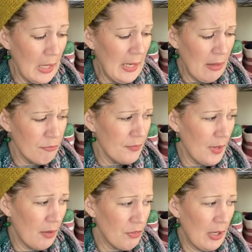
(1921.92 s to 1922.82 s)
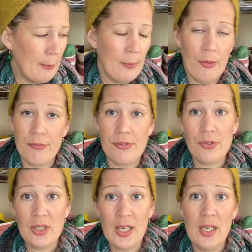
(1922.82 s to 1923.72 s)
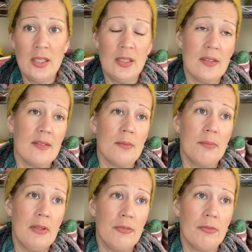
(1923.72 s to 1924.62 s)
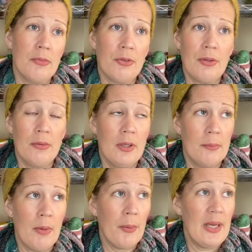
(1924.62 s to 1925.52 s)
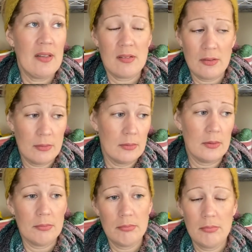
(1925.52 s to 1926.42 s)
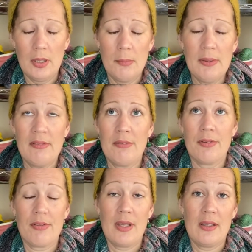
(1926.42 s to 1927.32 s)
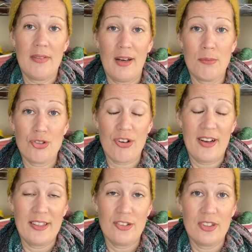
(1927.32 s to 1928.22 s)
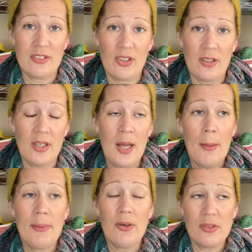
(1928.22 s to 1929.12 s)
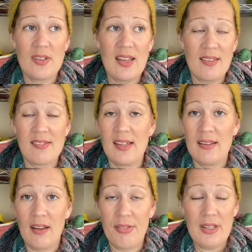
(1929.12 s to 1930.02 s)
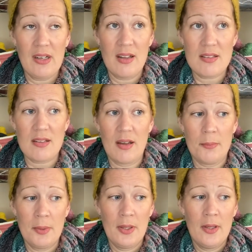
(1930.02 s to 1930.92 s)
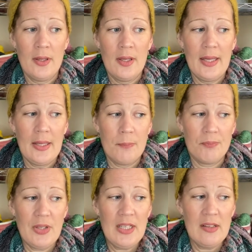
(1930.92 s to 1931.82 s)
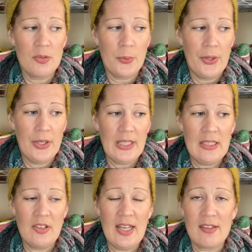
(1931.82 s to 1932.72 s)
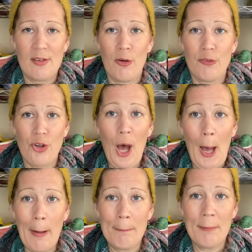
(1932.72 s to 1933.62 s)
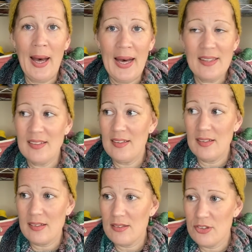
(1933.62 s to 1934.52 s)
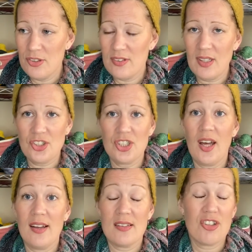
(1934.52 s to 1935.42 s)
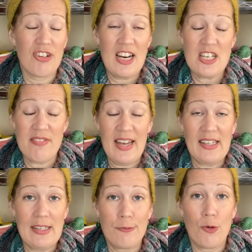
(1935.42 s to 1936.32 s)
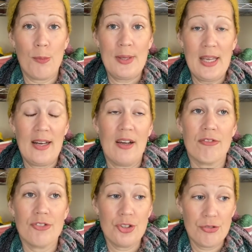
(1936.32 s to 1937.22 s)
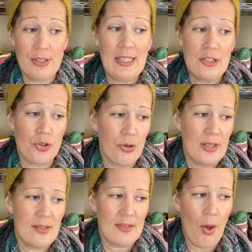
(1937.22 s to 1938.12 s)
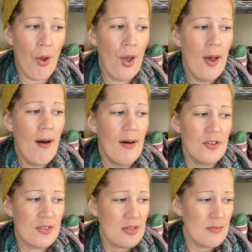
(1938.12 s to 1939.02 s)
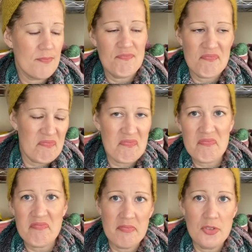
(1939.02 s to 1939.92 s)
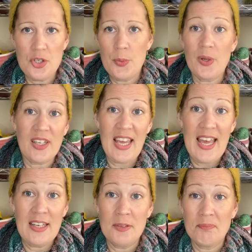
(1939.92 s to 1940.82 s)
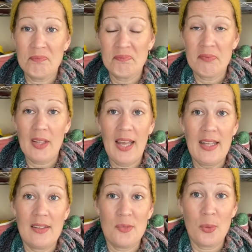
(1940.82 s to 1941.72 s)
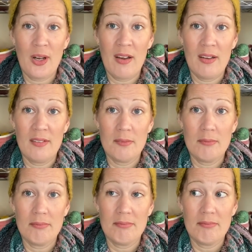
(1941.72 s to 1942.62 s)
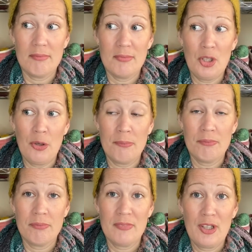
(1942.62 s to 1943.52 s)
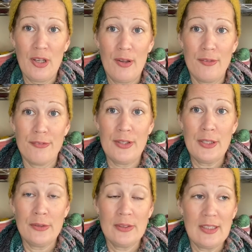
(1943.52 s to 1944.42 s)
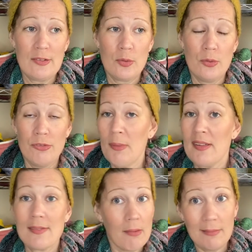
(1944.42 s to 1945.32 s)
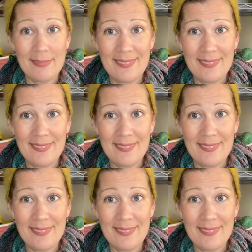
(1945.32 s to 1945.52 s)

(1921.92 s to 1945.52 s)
And I've, I've dyed up a lot of sock yarn and just a bit of uh, mohair silk, a bit of everything that I'm trying to get done. Because, as I said, I think last time, um, it is work and it takes a lot of time, but it is just such a nice creative outlet for me and I do really enjoy it. So I just do what I can and what I, you know, feel is good for my soul.